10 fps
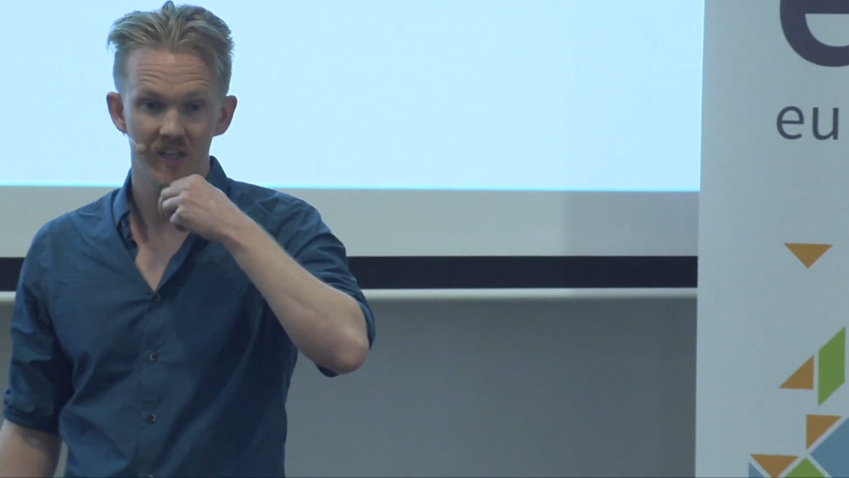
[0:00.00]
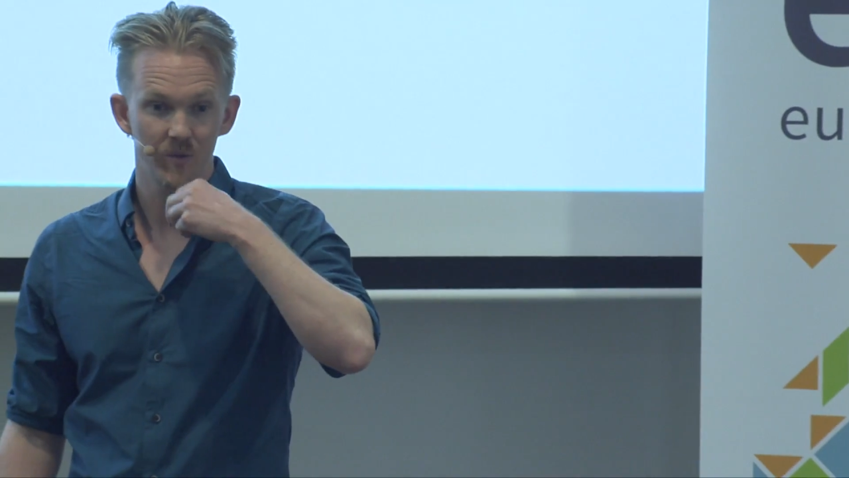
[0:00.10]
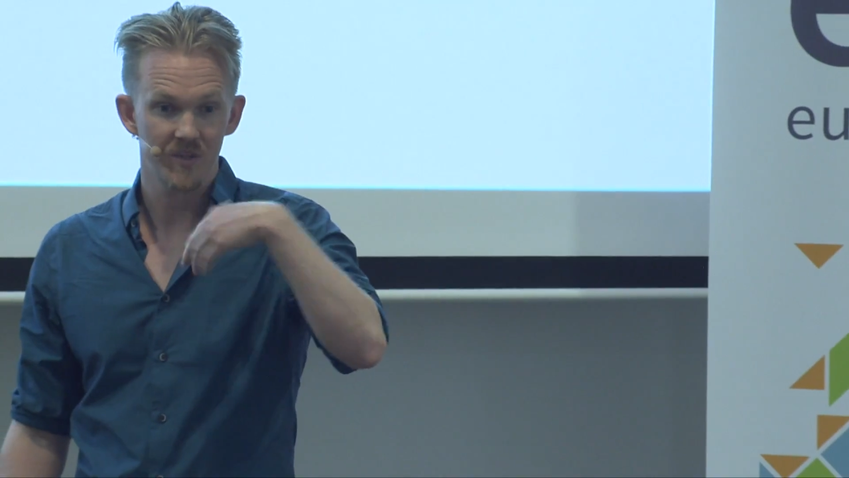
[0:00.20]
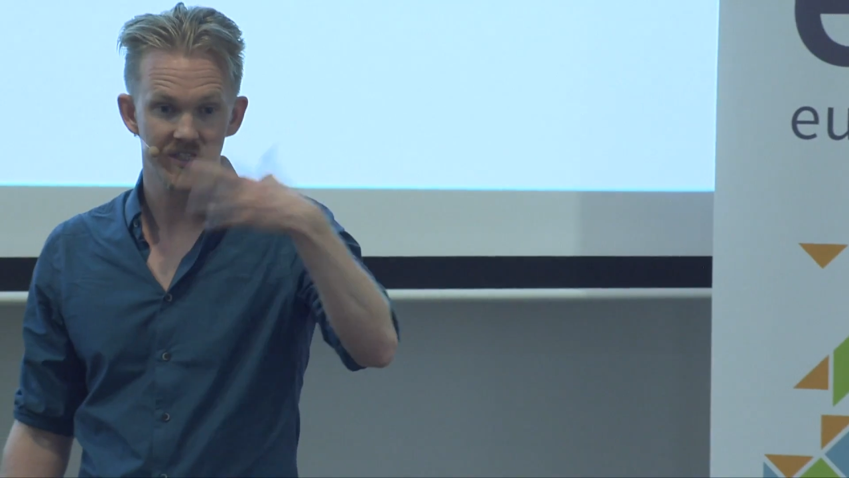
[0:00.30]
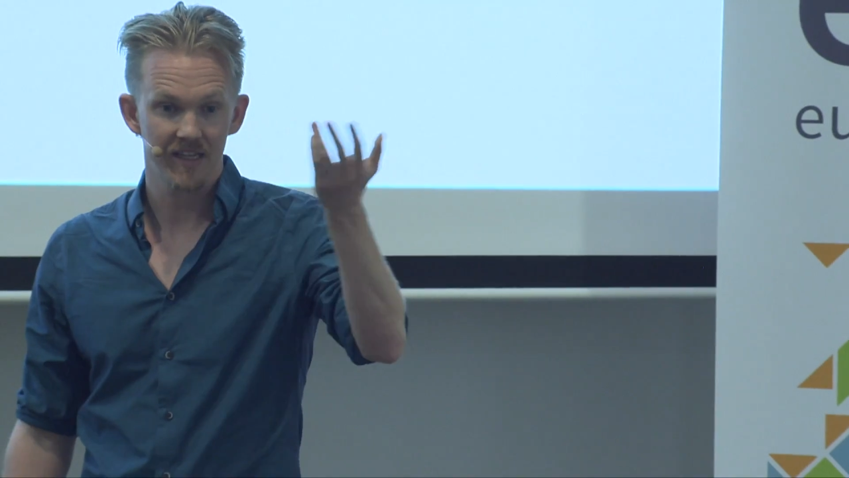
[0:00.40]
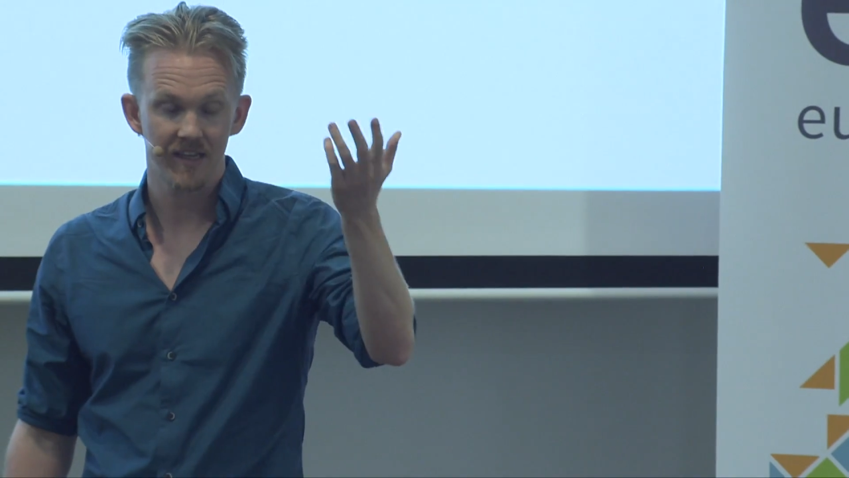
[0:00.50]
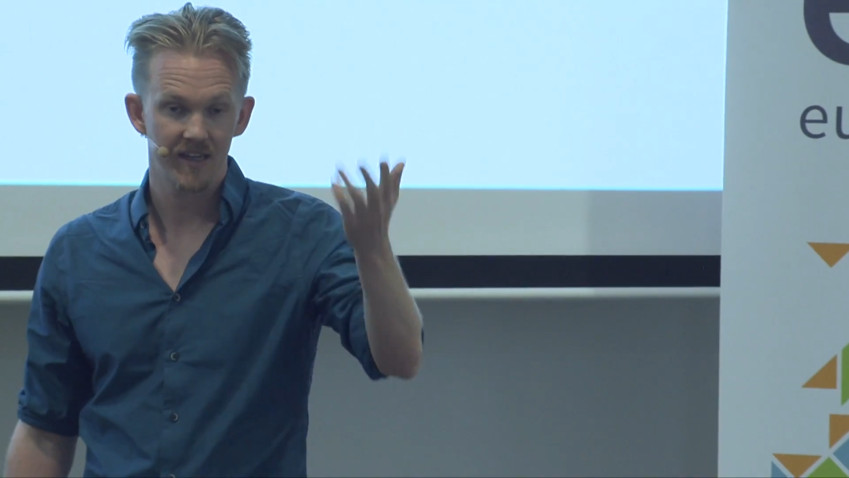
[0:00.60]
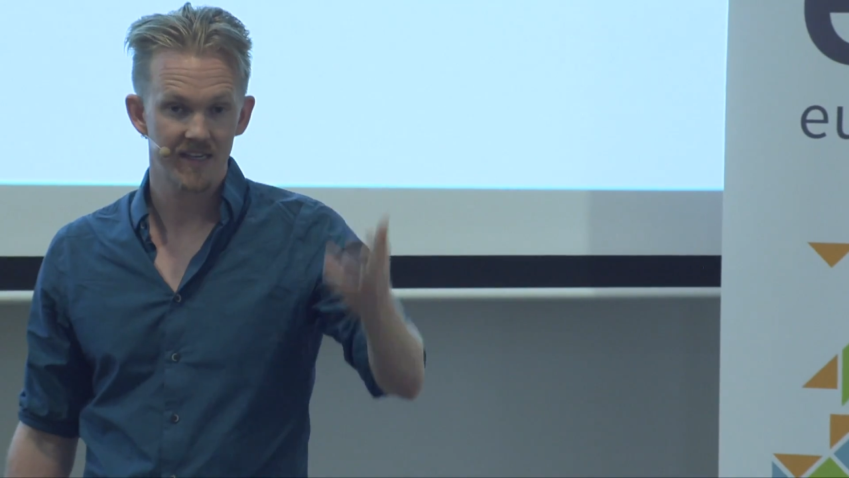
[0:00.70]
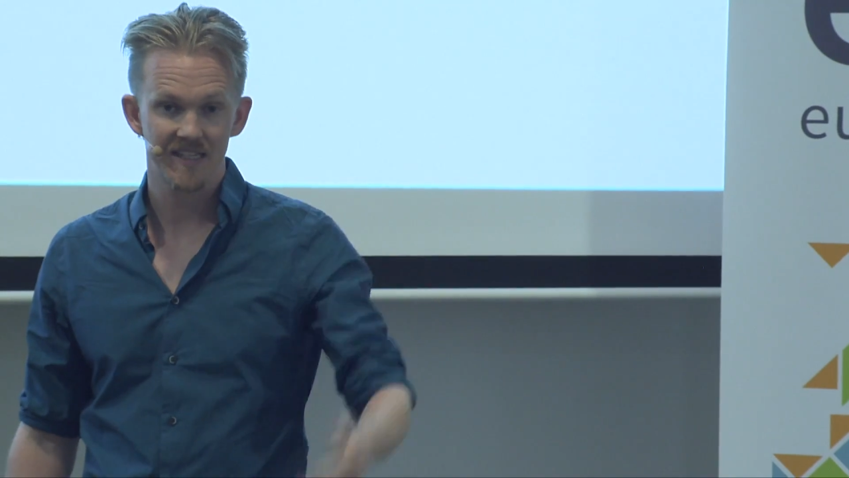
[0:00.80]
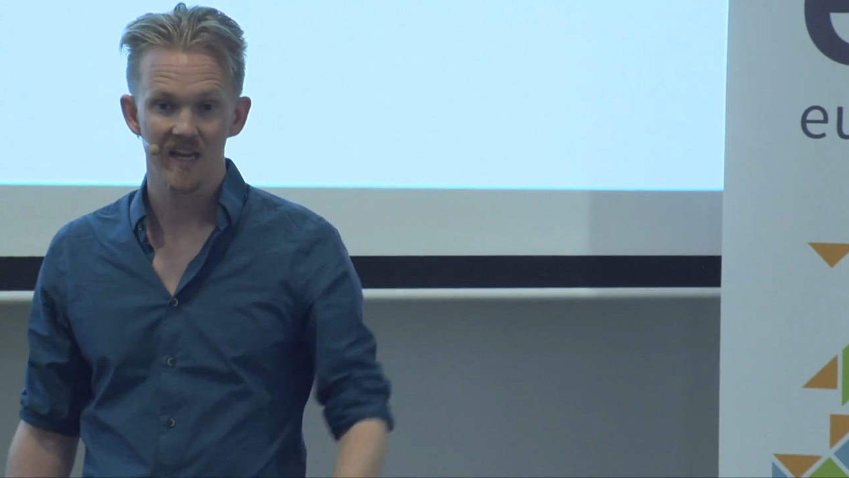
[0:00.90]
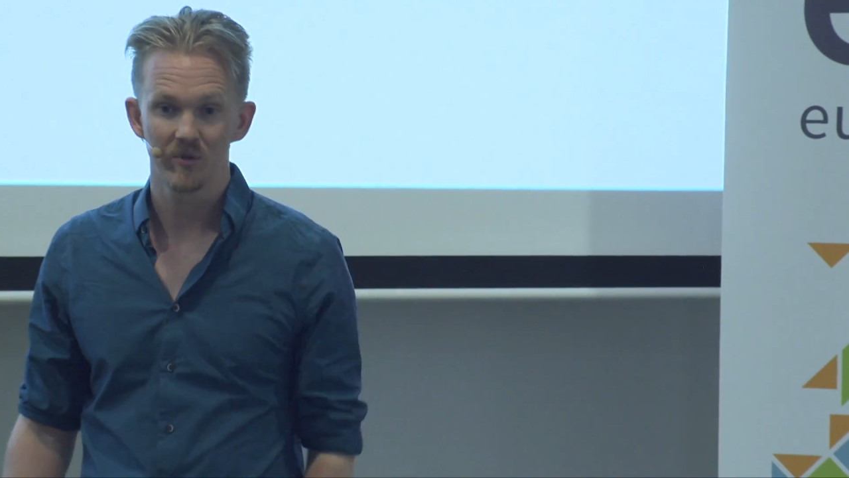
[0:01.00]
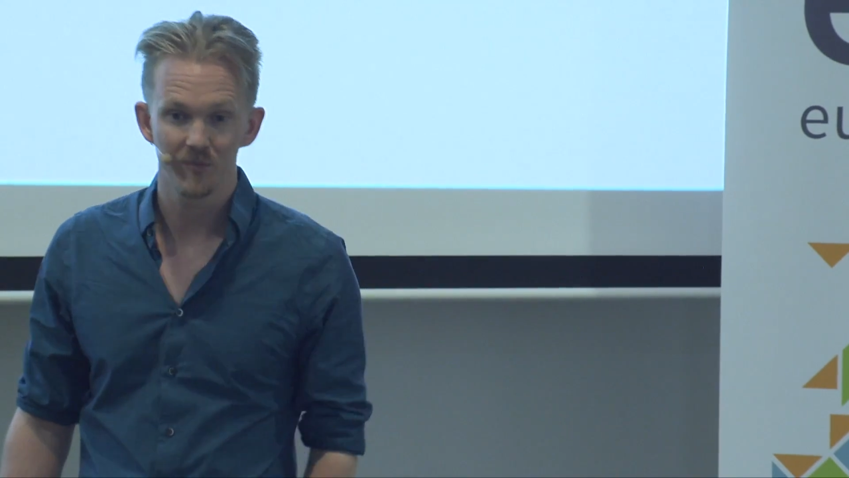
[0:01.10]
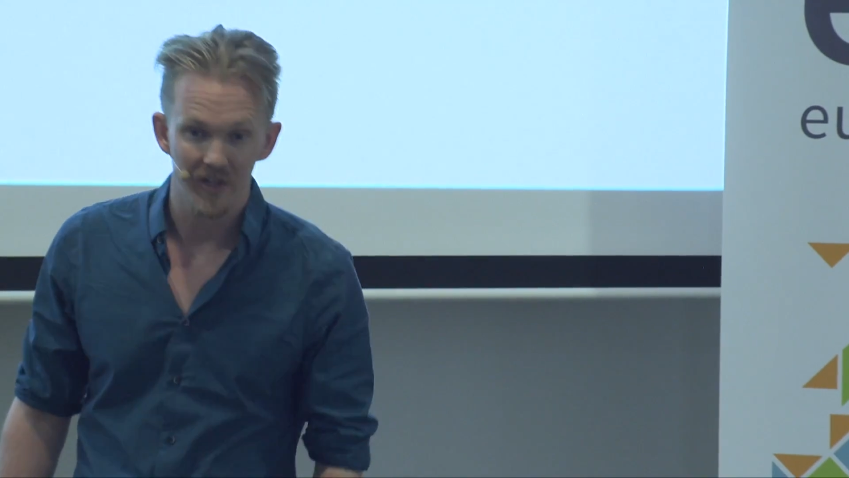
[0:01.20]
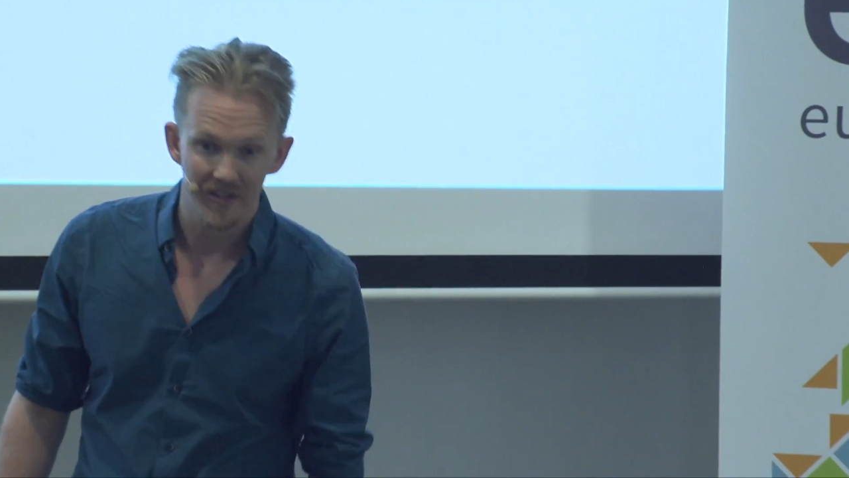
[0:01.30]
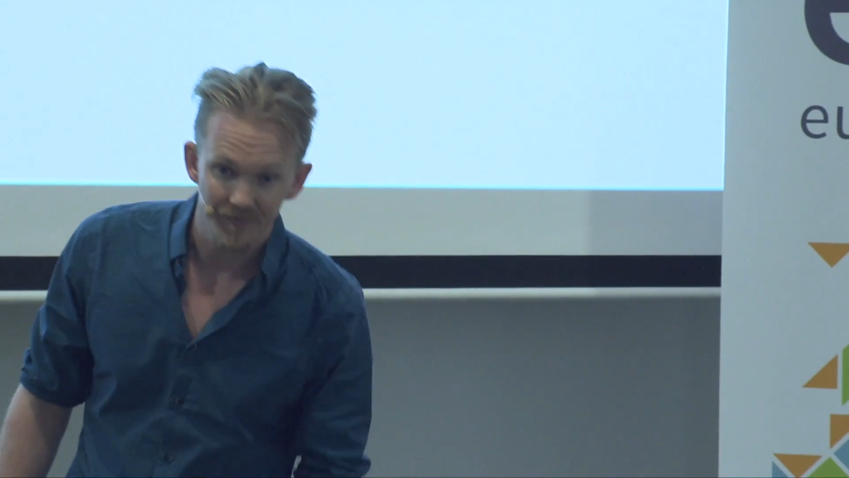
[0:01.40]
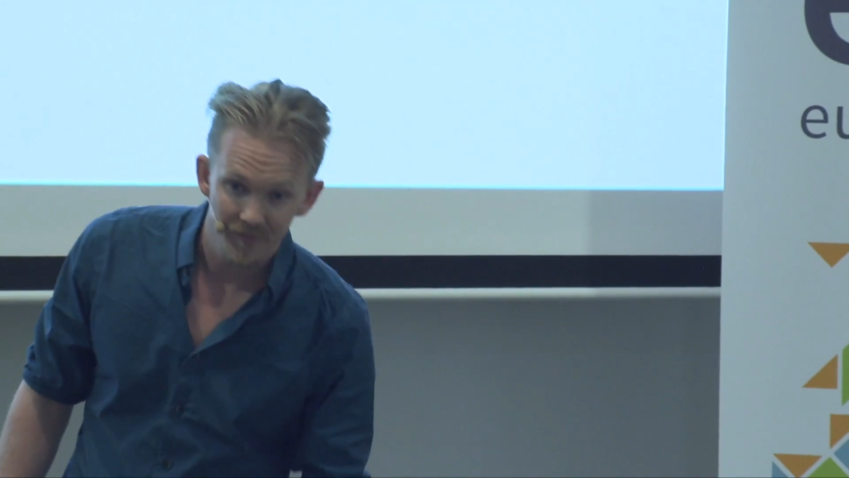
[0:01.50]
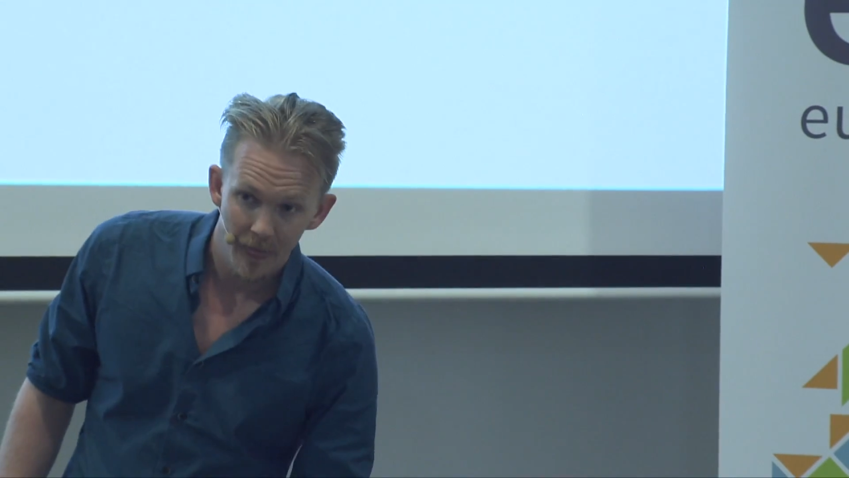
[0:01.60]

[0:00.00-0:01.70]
that was like a disabled button.